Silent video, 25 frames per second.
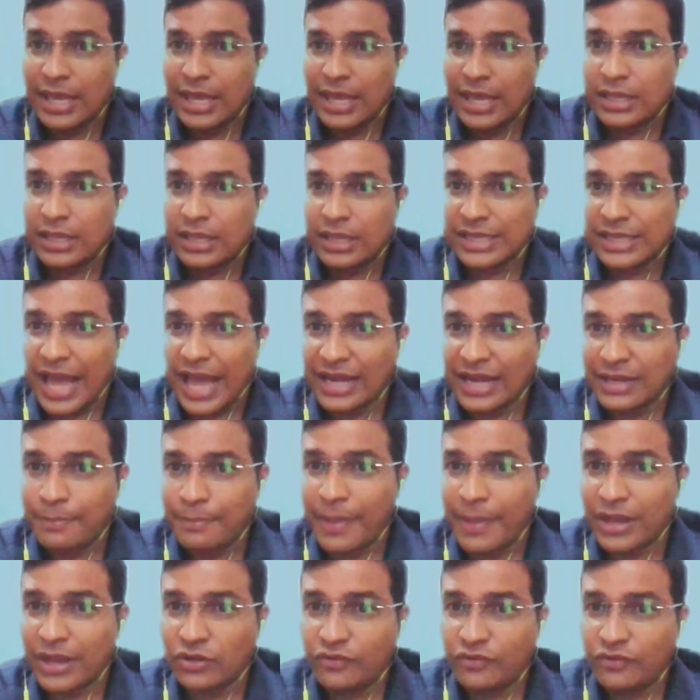that
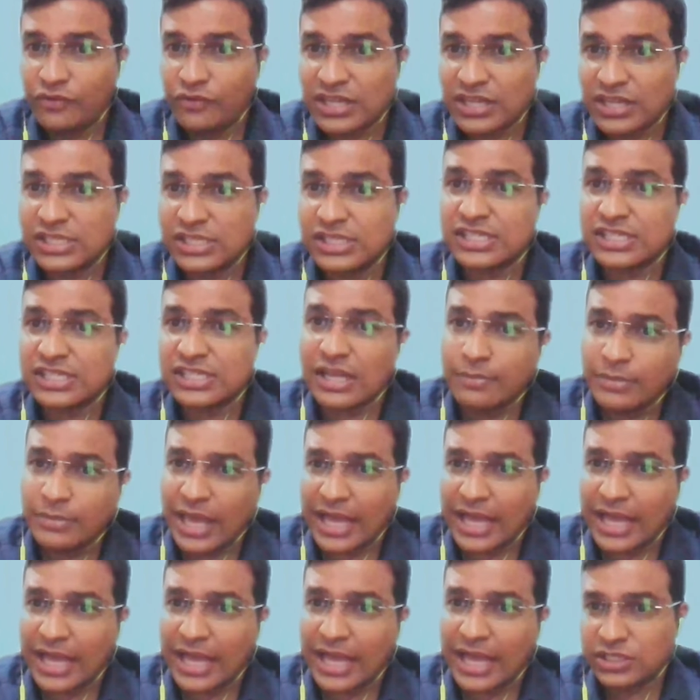manufactures some
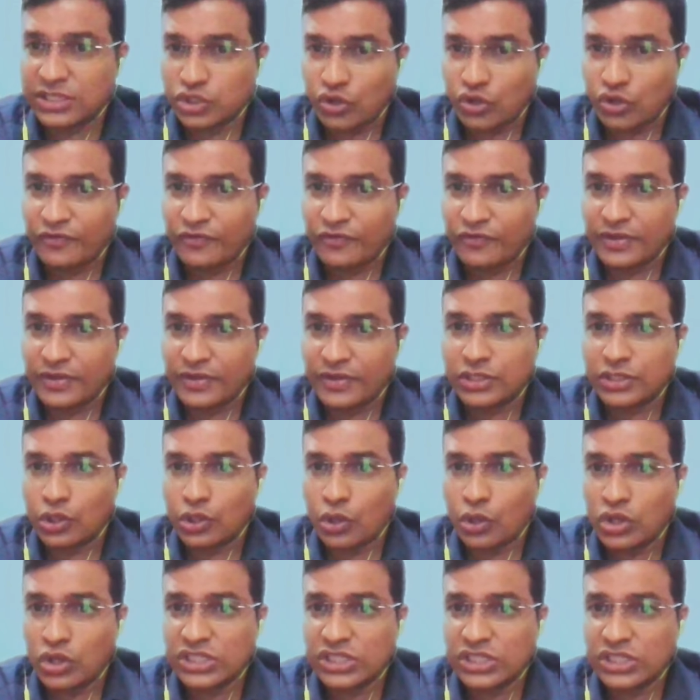gadgets and softwares,
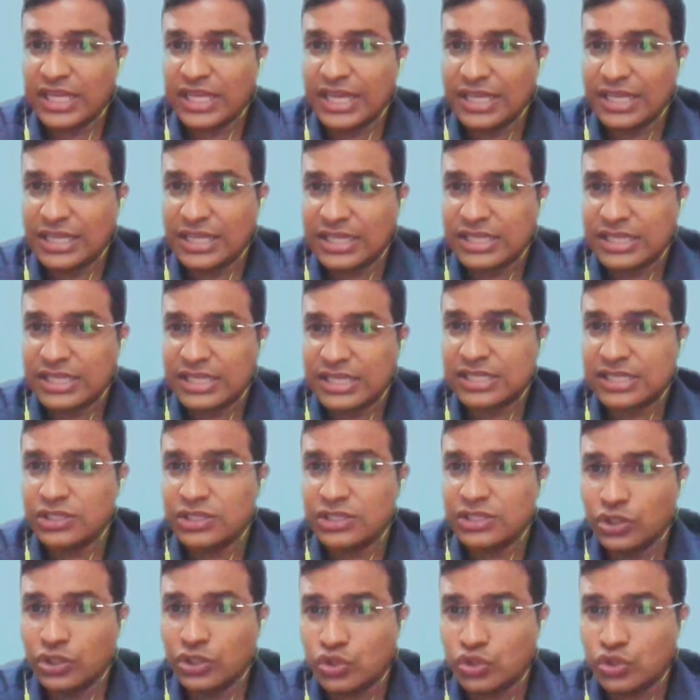launched its
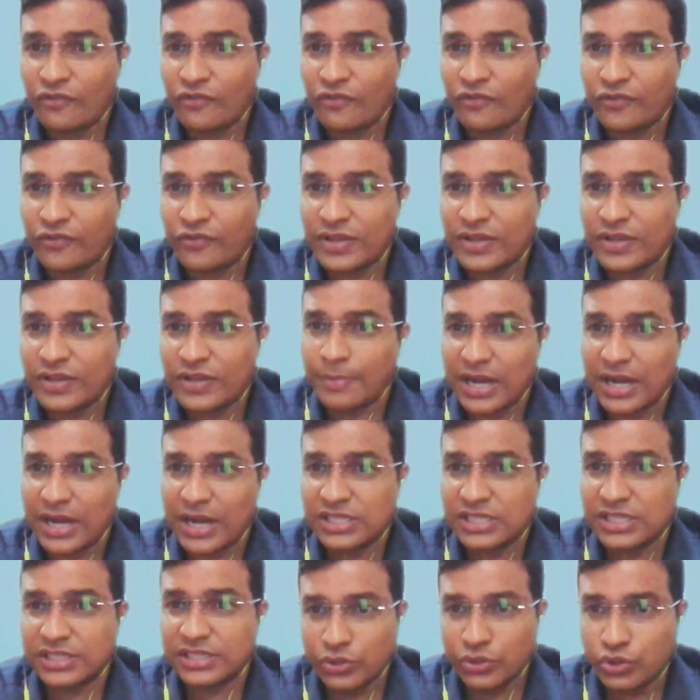new software, Smart
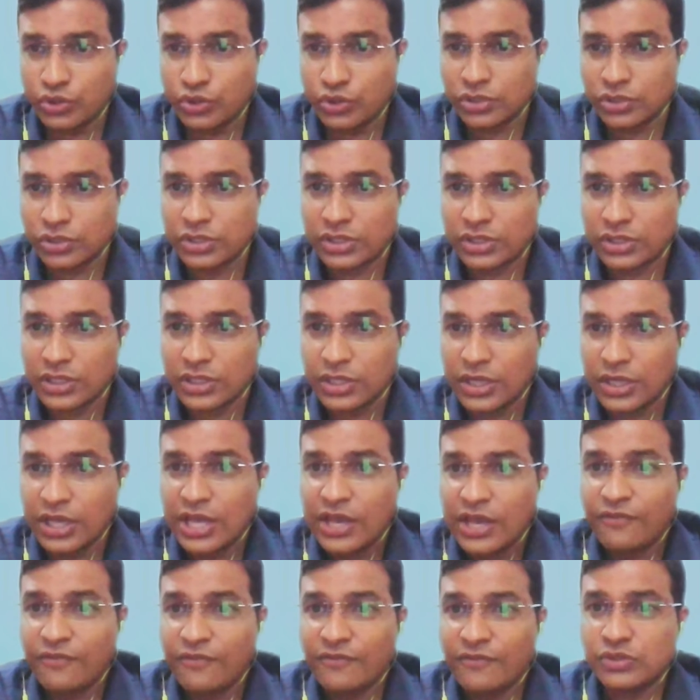Solutions,
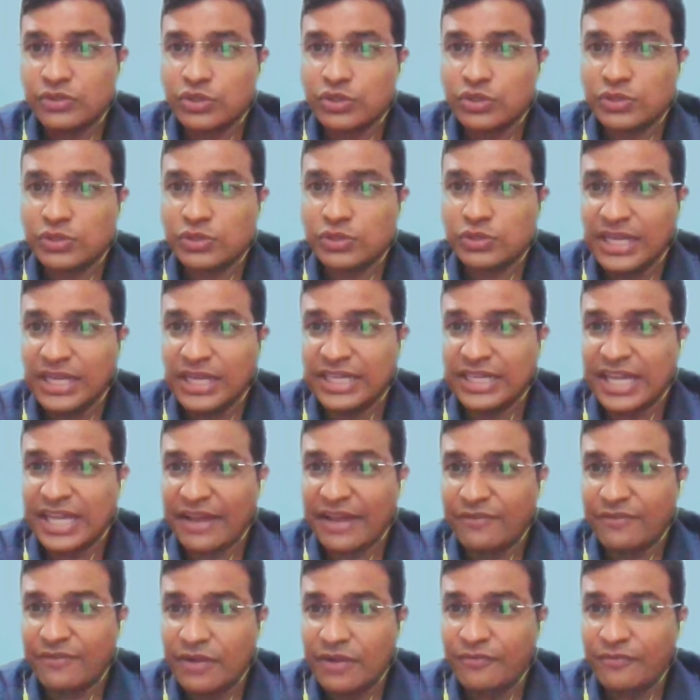which was being
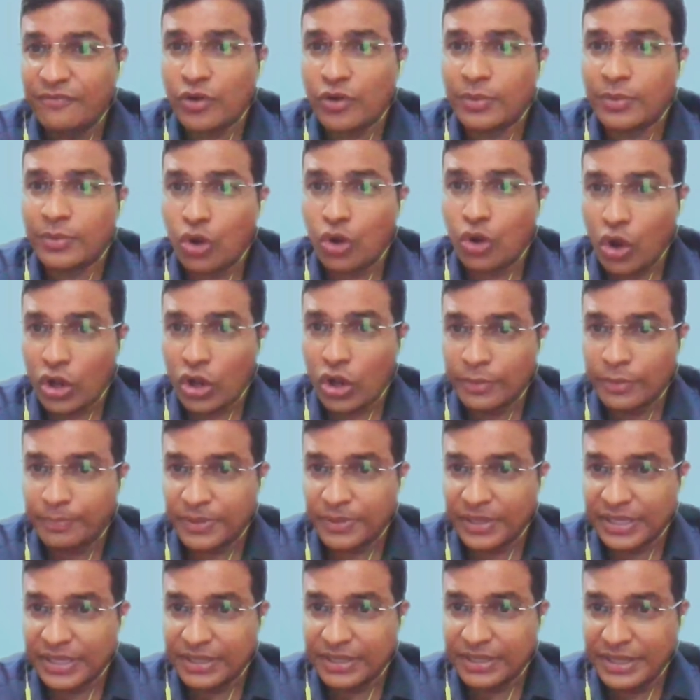developed from a longer
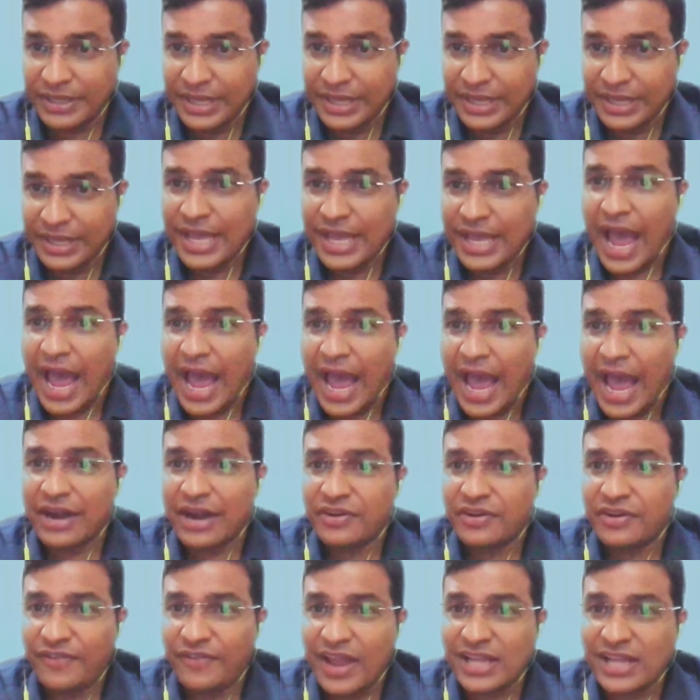period and
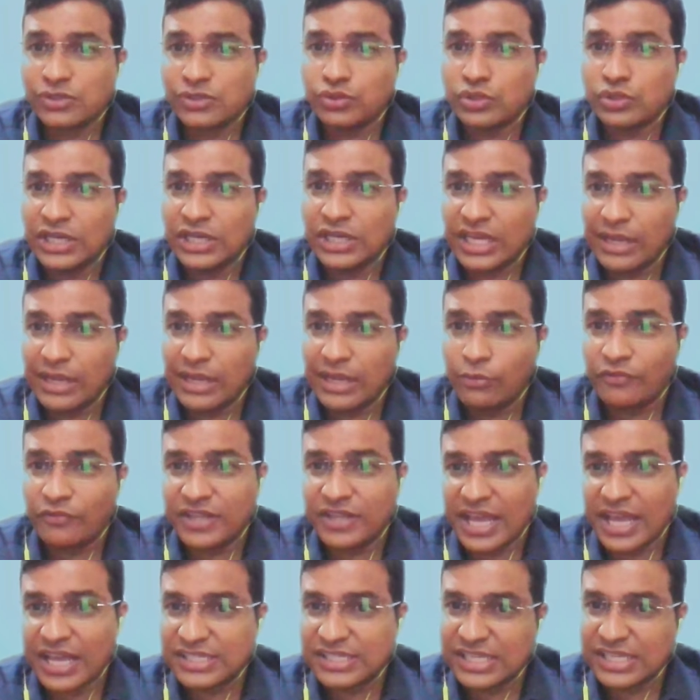reflects to the name of the
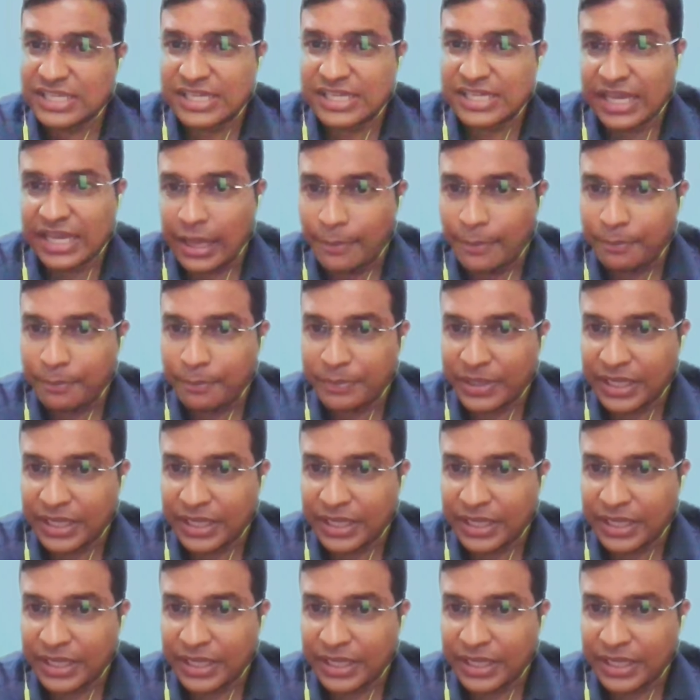existing company.